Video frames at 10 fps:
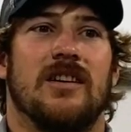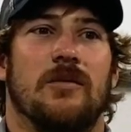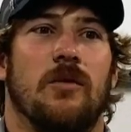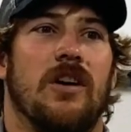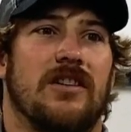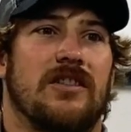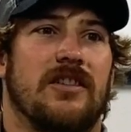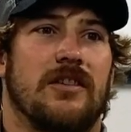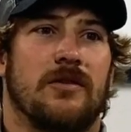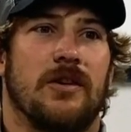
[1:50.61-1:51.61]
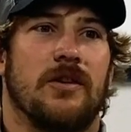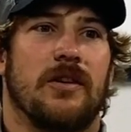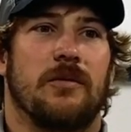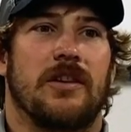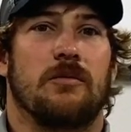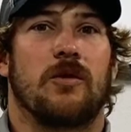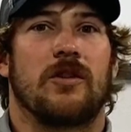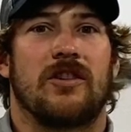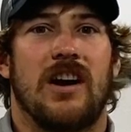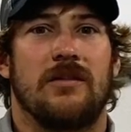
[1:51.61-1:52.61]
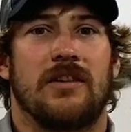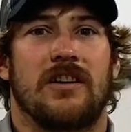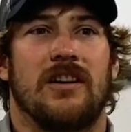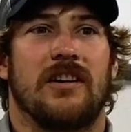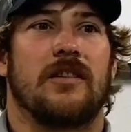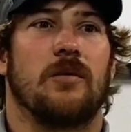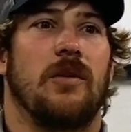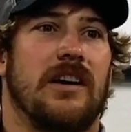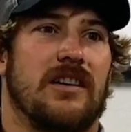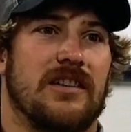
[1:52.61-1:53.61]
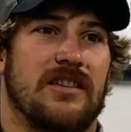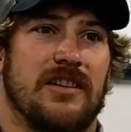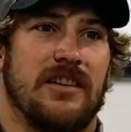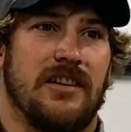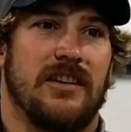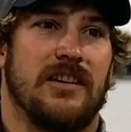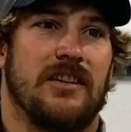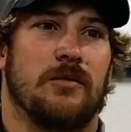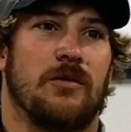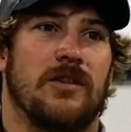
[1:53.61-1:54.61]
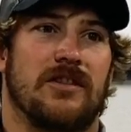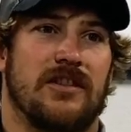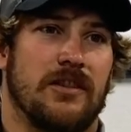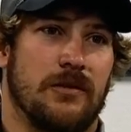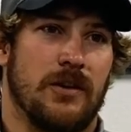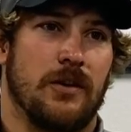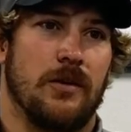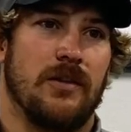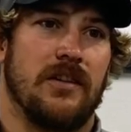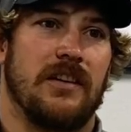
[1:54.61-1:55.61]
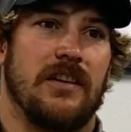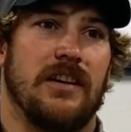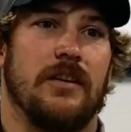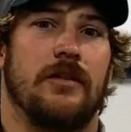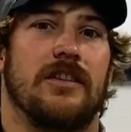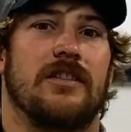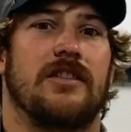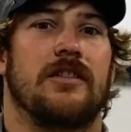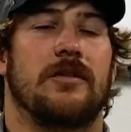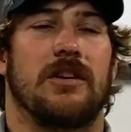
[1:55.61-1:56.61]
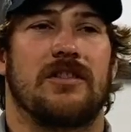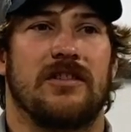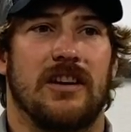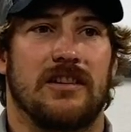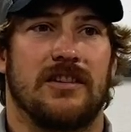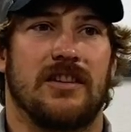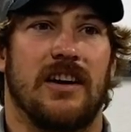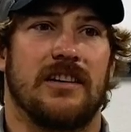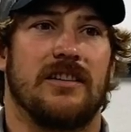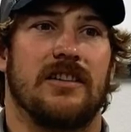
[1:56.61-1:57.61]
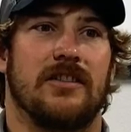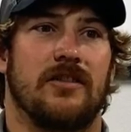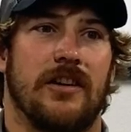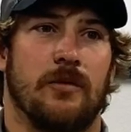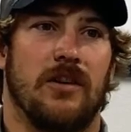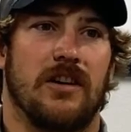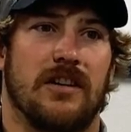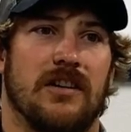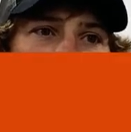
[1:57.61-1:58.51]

Water's going to erode, and with the more traffic on it, the wider it's going to get, the more it's going to erode, if it's especially not designed to drain water.